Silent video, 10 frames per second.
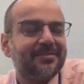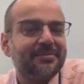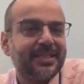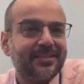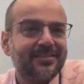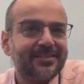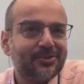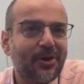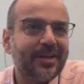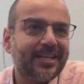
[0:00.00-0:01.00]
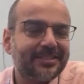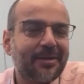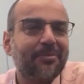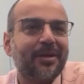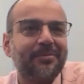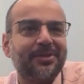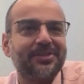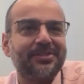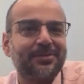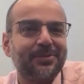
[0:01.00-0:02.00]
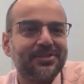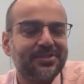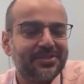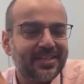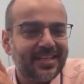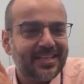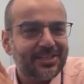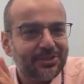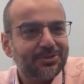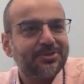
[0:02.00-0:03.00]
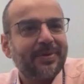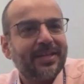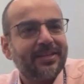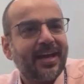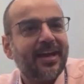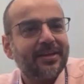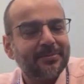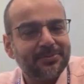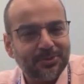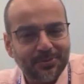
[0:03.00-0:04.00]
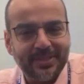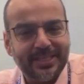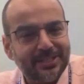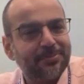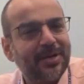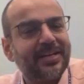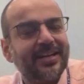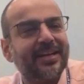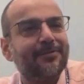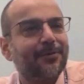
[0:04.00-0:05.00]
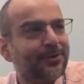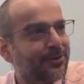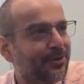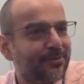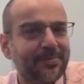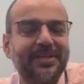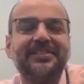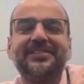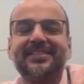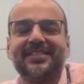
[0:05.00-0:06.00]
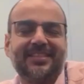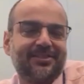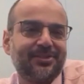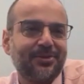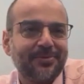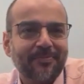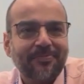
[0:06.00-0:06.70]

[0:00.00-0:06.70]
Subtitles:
It's called algebra because it was used by the Arabs who were interpreting it for the Europeans. So